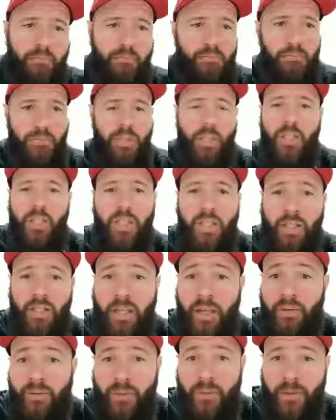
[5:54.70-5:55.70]
She doesn't
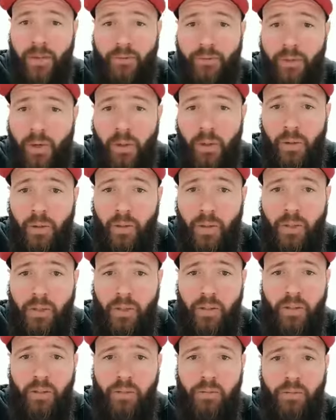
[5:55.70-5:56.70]
have to be a
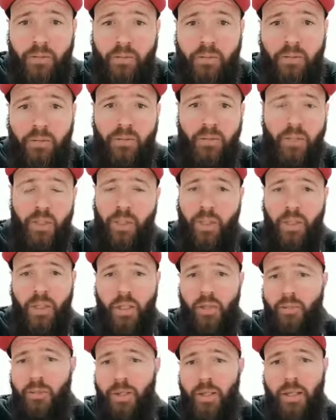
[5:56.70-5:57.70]
vocalist. She
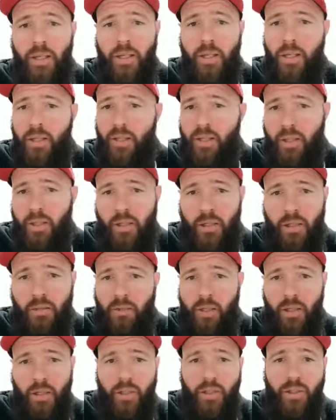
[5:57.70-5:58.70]
could be
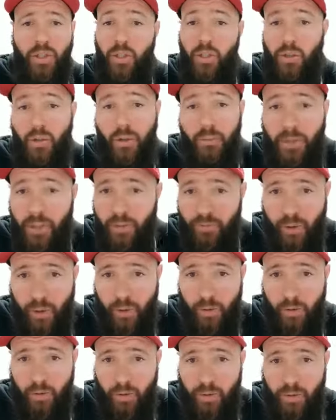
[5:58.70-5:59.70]
she could be a
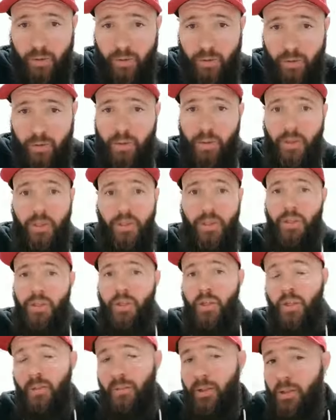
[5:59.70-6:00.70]
vocalist.
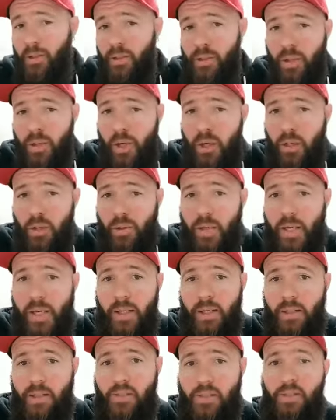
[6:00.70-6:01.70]
She could be a solo
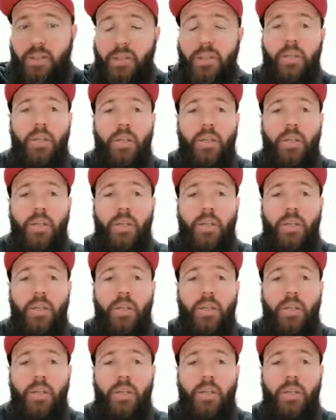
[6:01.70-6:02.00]
artist